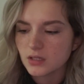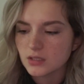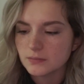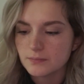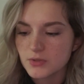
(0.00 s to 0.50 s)

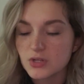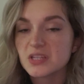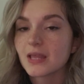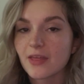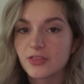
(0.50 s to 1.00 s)
you
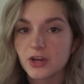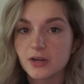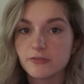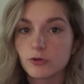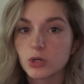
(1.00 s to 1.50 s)
need that
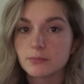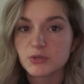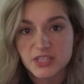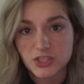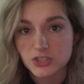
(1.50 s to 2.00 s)
there for
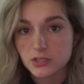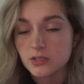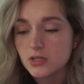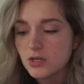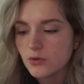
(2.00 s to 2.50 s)

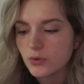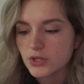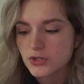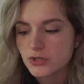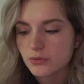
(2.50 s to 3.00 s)
protection
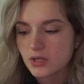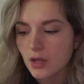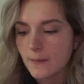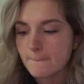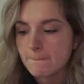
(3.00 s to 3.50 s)
when you're
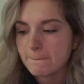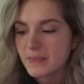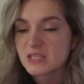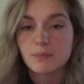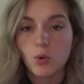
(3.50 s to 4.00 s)
doing
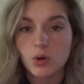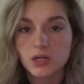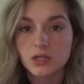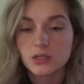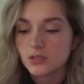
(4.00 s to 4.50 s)
spell
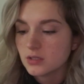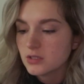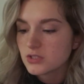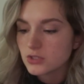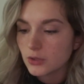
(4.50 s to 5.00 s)
work.
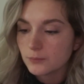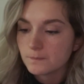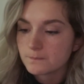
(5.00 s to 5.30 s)
So